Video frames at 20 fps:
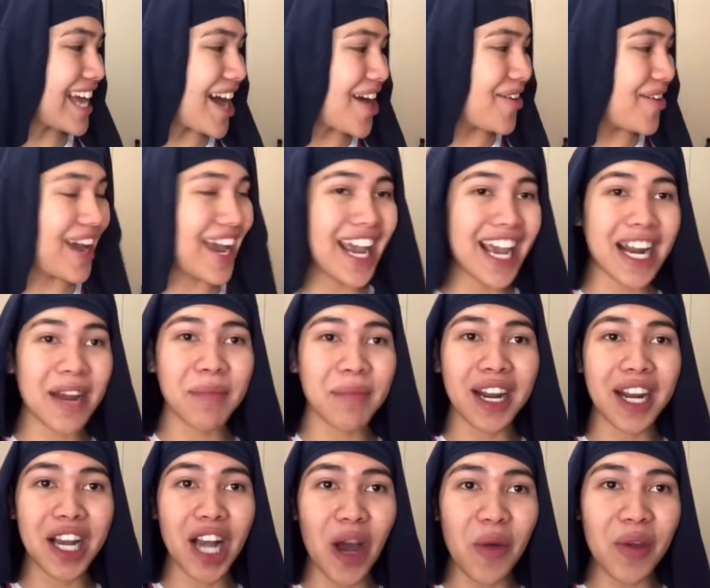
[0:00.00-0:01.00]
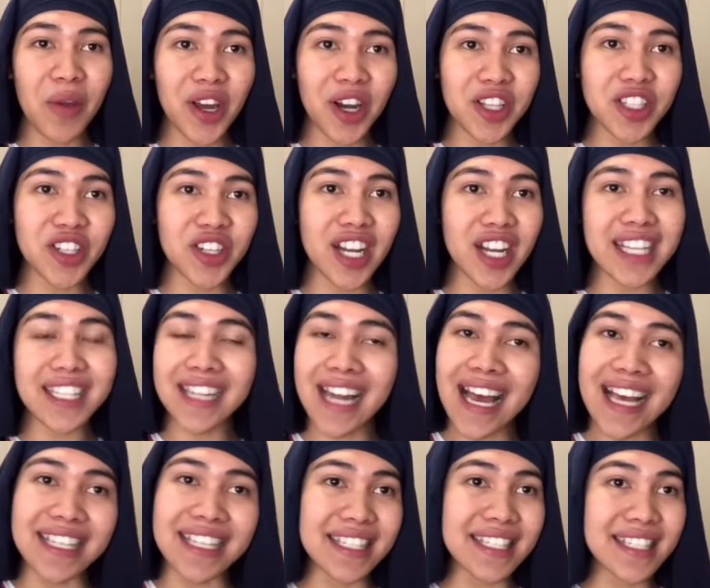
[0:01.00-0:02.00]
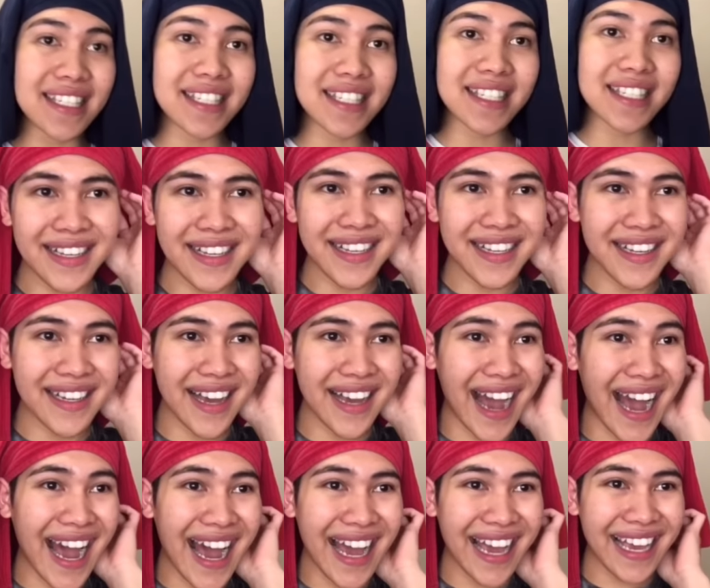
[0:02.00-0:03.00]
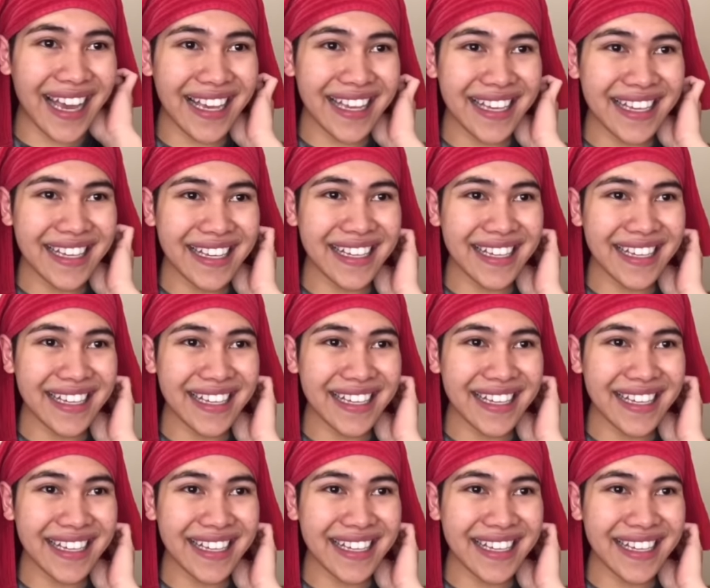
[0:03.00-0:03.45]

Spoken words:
now, and I'm gonna go with her to her next class. Hi.